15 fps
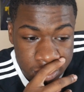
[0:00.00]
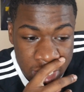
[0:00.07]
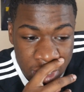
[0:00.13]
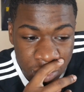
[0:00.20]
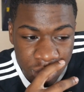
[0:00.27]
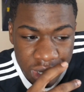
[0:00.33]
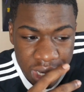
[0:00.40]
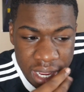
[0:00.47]
I
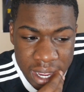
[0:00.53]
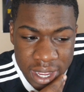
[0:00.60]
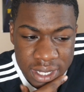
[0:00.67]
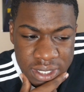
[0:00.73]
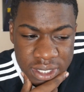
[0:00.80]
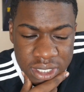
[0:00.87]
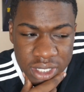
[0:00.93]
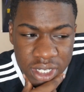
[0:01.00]

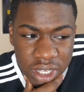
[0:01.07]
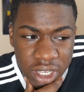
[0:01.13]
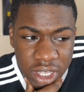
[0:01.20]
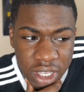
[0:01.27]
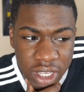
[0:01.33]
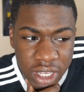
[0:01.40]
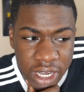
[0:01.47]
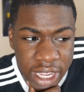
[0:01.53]
realize,
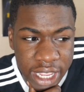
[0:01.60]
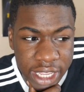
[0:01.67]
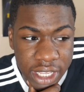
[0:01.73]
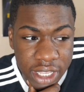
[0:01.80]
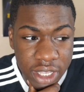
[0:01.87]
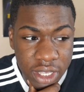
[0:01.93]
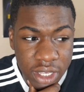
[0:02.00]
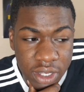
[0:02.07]
like,
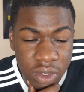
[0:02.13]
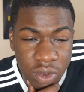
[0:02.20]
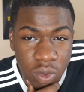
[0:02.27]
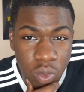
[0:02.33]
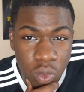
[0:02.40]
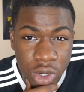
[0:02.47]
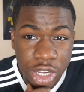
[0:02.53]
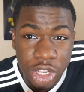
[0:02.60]

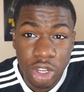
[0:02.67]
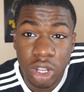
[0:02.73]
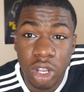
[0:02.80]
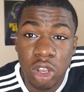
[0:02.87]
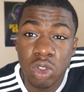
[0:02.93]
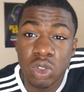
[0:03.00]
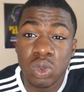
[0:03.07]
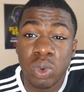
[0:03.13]
one of your
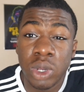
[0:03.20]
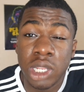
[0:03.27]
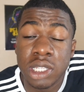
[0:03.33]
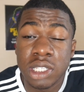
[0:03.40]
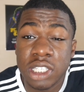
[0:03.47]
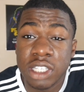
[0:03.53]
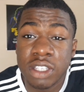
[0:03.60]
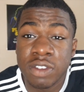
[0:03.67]
close
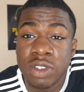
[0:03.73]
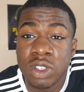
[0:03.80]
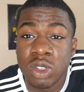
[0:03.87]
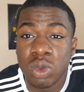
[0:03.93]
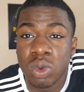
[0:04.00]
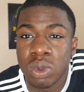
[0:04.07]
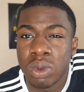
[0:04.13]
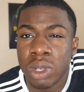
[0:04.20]

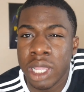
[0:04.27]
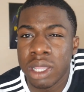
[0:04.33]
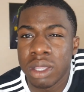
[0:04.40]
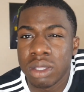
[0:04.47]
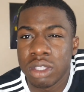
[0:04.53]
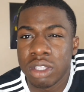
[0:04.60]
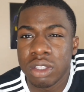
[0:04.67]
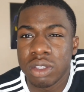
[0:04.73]
relatives, like,
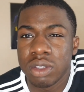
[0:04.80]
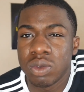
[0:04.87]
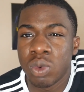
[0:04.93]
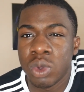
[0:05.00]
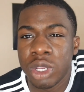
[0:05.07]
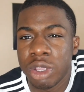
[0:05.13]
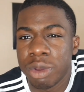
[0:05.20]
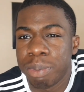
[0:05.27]

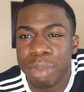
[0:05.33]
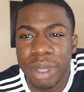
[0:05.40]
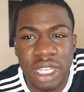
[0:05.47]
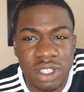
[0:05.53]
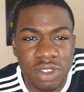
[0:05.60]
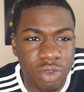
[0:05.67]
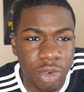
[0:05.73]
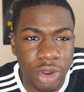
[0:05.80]
one of your
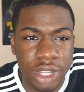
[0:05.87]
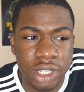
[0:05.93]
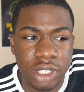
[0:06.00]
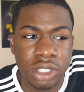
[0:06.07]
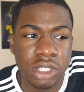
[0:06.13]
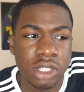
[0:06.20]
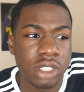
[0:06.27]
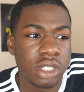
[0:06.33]
best
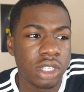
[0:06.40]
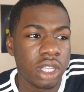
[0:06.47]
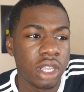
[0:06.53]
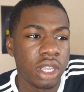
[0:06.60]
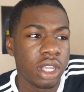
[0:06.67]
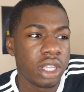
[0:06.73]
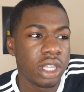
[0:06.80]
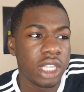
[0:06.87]
friends,
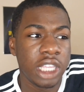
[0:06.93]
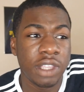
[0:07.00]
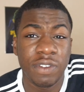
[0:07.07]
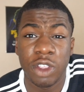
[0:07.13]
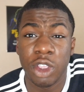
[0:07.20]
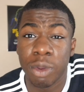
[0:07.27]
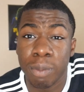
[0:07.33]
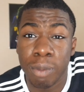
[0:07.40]

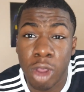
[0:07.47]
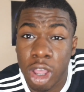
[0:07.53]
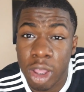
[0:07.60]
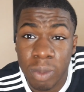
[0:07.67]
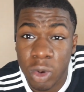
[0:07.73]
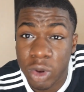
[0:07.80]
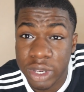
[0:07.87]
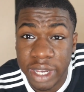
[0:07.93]
even your
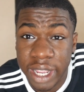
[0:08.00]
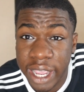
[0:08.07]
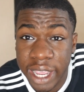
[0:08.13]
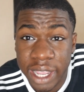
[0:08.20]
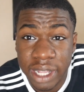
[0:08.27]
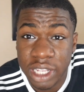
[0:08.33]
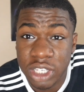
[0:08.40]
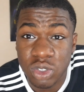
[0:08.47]
mom or
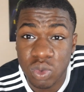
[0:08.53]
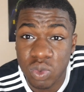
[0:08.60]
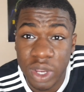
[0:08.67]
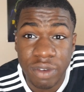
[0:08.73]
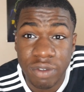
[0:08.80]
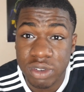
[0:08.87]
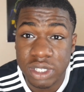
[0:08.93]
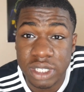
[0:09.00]
dad that you've
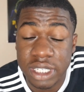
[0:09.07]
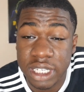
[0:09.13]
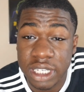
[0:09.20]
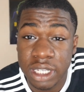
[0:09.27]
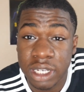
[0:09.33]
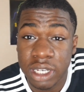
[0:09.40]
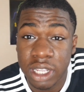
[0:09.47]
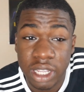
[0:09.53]
never seen,
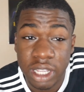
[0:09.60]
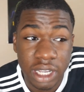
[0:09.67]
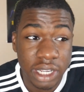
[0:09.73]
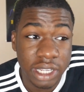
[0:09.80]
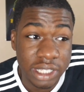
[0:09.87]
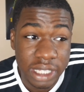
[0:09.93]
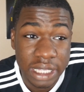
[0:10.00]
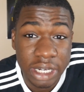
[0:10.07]

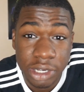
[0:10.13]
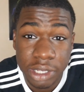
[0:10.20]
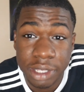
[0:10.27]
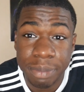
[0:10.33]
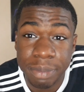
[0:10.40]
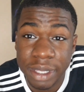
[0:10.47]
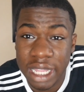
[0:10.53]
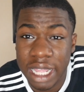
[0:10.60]
could literally
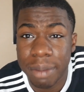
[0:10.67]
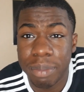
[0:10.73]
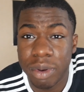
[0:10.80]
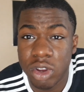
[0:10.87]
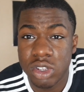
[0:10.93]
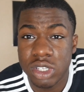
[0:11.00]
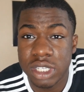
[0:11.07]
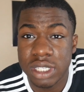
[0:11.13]
be that
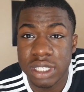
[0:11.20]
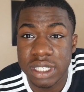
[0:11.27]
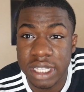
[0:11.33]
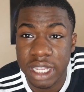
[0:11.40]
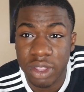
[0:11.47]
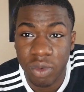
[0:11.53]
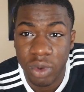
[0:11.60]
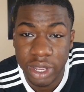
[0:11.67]
person
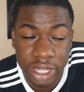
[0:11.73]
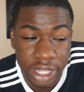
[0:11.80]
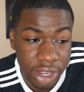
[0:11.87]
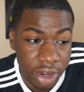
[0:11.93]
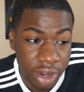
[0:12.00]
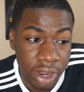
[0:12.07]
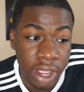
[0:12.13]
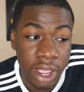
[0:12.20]
sitting right
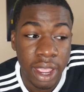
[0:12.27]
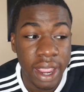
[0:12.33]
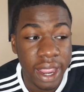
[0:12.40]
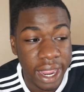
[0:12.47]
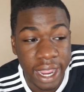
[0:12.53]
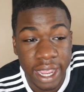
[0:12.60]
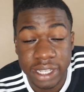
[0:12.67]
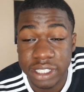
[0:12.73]
there
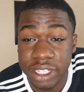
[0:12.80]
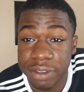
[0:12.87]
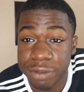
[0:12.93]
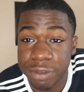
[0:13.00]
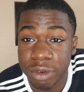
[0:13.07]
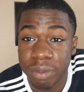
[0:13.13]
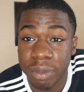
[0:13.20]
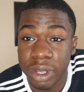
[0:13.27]
asking
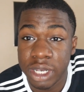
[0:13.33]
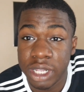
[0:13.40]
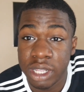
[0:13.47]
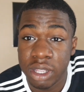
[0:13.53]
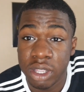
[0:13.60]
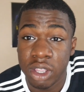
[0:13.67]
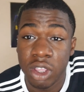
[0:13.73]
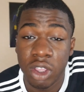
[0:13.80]
for
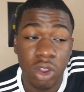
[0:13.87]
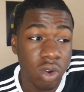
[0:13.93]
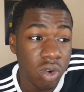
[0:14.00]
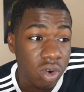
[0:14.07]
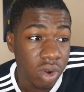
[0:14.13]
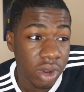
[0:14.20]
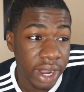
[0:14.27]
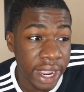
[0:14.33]
money
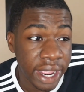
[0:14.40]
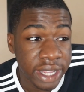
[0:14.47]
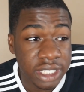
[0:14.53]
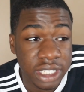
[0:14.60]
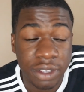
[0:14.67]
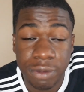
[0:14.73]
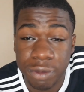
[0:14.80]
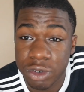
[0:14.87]
or
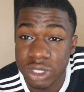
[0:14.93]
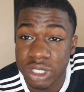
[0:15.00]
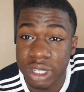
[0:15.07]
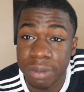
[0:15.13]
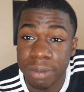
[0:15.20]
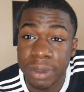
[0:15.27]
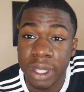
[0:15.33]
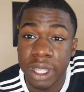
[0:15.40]
asking for
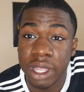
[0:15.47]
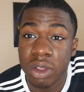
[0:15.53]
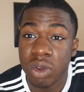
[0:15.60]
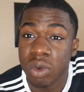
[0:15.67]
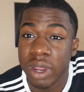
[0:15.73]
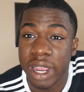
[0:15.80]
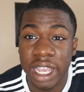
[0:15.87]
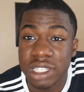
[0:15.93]
something
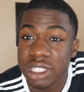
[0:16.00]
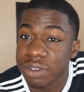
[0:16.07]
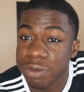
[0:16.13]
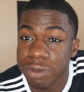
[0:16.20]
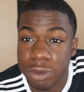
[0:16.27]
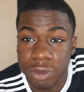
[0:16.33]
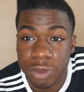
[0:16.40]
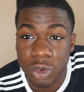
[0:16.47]
or asking
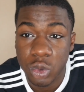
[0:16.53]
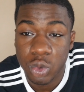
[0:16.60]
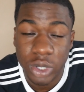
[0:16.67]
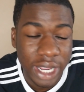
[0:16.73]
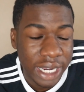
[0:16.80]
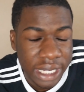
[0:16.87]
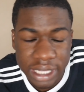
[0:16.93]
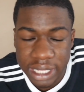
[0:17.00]
for food,
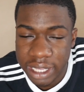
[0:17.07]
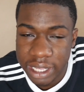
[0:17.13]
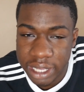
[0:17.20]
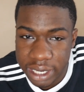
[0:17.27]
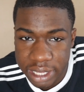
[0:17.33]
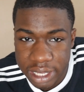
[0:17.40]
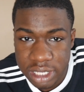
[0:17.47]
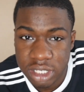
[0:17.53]
anything it
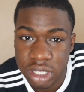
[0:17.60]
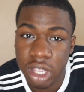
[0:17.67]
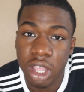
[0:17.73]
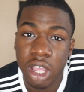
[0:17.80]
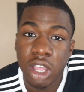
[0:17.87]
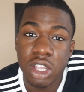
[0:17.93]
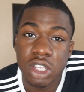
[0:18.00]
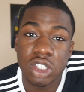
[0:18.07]
is.
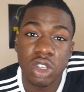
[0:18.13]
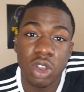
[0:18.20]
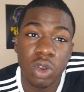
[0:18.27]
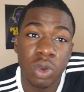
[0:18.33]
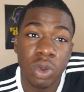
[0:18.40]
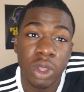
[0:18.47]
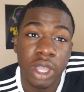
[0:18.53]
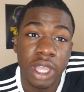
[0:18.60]

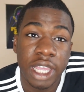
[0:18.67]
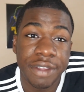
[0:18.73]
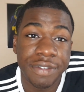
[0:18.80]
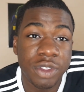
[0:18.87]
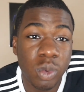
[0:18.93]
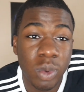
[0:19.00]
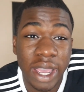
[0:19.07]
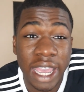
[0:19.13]
So if
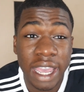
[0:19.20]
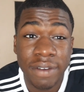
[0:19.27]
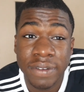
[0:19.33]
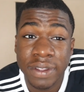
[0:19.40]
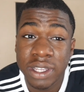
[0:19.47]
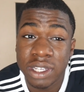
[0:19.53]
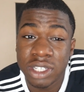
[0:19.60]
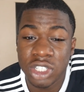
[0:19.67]
you have
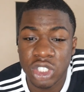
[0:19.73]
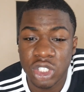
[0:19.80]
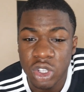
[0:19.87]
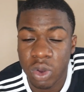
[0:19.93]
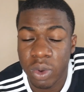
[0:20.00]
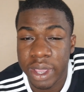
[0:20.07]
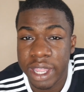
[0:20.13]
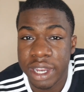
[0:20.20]
it, just
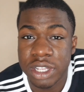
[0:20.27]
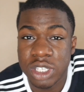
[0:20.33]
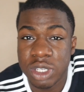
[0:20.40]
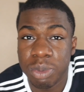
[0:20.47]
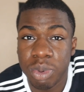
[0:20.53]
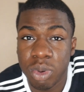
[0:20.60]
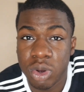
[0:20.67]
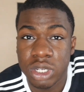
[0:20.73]
go ahead and
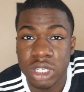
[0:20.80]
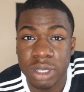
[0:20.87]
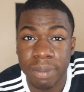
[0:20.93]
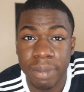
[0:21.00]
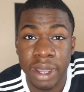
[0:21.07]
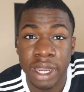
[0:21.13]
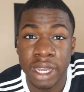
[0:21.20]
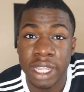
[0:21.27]
support
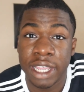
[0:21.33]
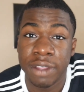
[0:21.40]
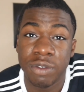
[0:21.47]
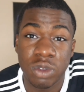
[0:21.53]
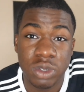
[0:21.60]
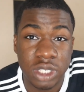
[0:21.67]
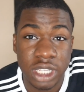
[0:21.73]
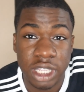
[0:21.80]
somebody if
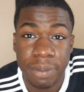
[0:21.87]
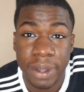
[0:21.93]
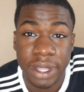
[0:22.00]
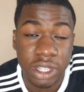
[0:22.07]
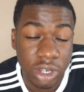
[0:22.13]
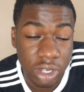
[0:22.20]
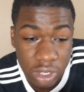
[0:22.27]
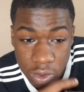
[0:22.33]
you see them at
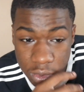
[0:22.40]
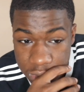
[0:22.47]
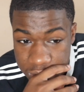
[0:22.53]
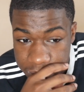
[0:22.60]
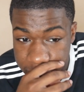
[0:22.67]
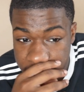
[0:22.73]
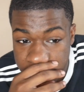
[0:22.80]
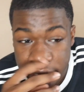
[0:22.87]
their lowest,
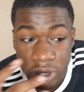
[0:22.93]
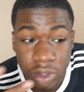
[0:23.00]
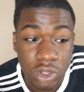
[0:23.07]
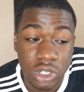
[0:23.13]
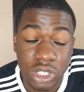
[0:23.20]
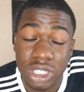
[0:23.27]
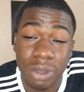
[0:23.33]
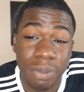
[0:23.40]
man. I know
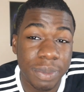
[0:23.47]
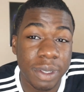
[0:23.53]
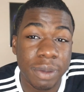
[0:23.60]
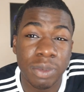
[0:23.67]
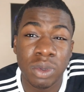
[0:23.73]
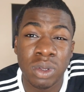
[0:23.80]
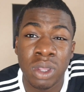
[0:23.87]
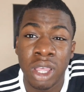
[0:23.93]
there's some
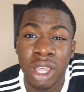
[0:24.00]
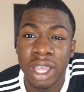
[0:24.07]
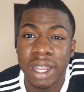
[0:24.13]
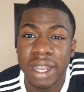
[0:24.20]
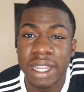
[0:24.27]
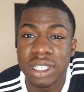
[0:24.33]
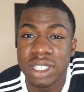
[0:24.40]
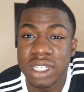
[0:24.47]
people
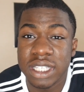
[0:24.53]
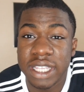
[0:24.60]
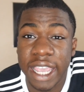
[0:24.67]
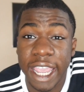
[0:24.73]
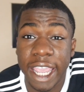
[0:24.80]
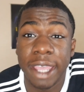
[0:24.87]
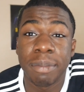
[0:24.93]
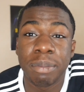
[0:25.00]
that just
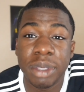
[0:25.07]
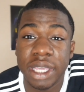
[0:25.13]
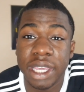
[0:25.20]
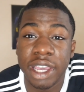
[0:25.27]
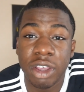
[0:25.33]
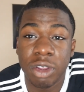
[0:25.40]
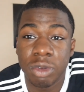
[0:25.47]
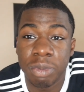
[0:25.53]
can't be
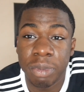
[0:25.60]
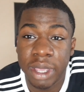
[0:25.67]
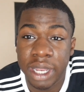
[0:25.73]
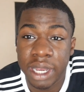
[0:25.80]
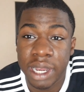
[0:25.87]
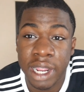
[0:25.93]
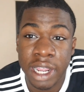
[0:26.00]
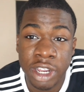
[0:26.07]
helped, man,
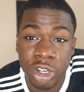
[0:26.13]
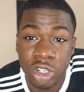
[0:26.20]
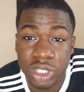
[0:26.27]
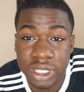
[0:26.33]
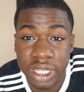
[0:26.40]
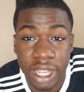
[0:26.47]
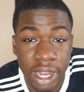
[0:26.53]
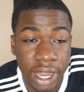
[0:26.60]
and I
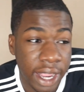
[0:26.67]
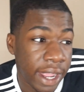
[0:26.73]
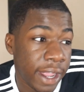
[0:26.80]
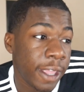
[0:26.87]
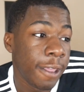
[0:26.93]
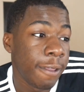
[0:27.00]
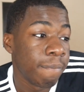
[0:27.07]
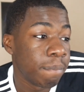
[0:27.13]
understand
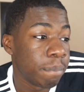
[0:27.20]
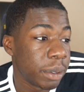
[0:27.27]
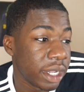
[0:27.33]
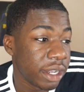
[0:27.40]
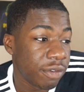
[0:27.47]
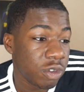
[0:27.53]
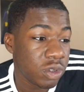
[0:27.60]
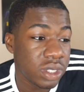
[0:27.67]
that. But
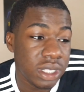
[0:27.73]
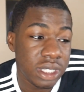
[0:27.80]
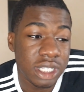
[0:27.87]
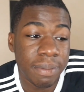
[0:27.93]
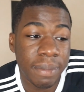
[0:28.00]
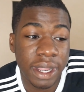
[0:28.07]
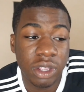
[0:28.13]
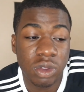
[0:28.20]
if you see
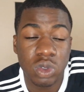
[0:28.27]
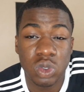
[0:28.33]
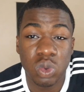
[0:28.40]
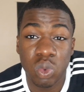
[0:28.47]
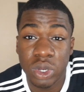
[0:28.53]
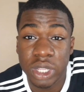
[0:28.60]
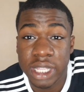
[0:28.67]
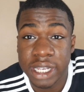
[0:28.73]
somebody who's
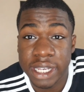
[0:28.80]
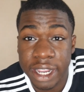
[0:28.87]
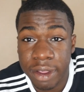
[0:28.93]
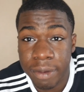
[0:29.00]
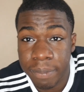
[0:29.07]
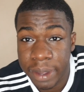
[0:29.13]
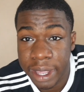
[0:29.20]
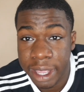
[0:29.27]
really
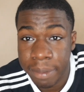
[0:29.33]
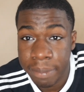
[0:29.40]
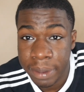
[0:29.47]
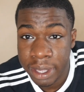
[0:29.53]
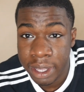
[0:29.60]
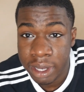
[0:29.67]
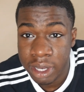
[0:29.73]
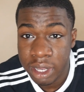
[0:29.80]
down bad,
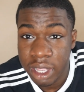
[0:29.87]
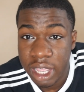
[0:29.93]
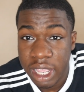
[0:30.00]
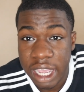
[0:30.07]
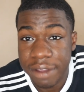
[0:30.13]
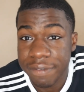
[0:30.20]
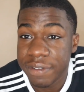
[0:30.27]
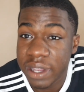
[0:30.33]

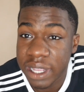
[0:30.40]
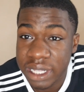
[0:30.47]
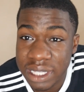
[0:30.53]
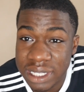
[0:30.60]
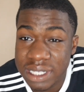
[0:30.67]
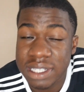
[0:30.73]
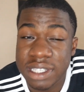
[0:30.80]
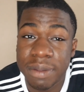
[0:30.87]
man, I feel like
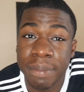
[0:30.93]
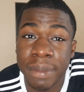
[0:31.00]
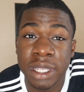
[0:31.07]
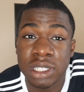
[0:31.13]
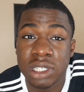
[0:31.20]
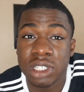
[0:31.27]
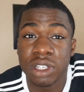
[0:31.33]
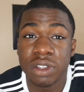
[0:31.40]
this is the
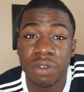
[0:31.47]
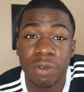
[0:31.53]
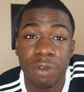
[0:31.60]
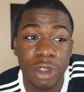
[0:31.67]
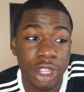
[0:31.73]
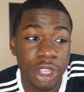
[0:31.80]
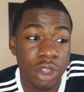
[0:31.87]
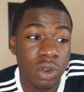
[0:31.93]
message of the
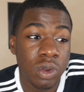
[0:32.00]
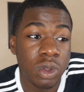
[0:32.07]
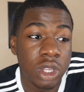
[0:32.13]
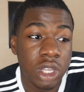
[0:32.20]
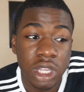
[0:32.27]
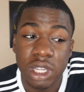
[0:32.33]
video.